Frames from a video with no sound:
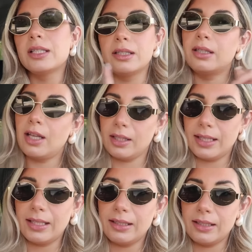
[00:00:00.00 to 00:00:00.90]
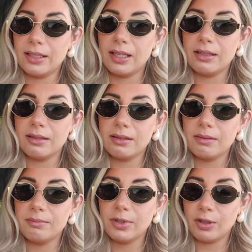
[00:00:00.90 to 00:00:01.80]
Not that dedicated,
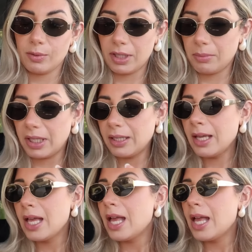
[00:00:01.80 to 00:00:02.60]
you know what I mean.